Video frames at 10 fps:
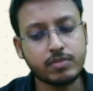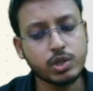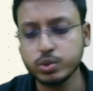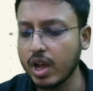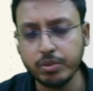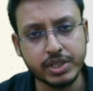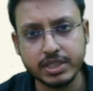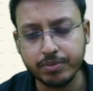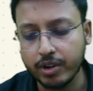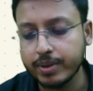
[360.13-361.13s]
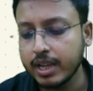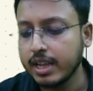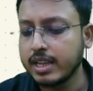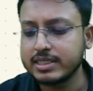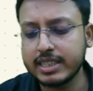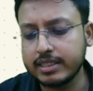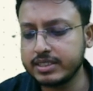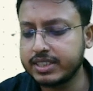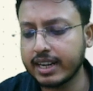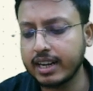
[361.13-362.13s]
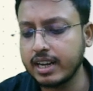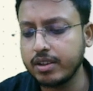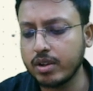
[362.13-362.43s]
So how this evolved? See, generally